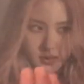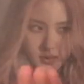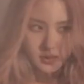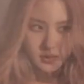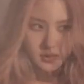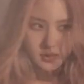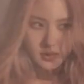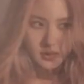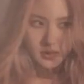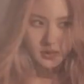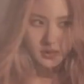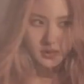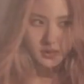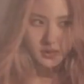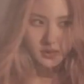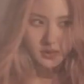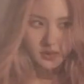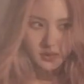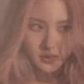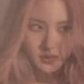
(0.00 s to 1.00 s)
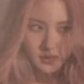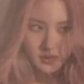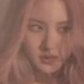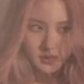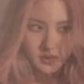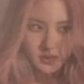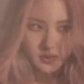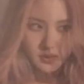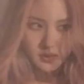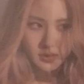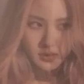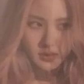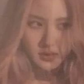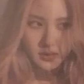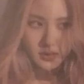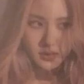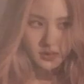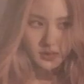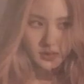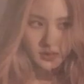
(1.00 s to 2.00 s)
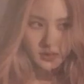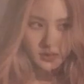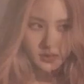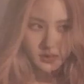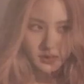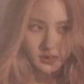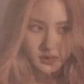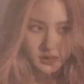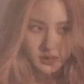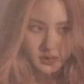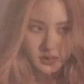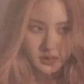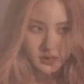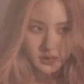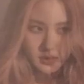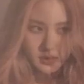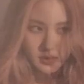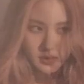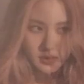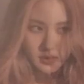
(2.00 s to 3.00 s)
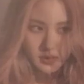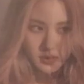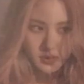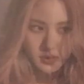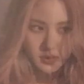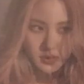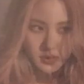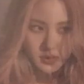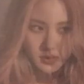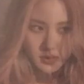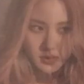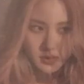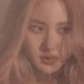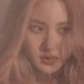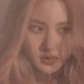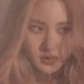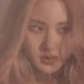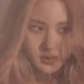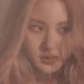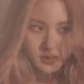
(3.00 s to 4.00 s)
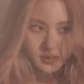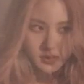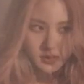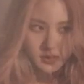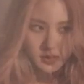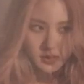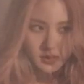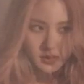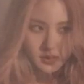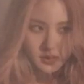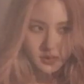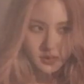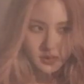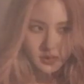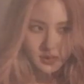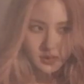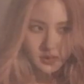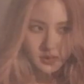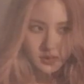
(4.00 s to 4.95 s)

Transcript: (not speaking)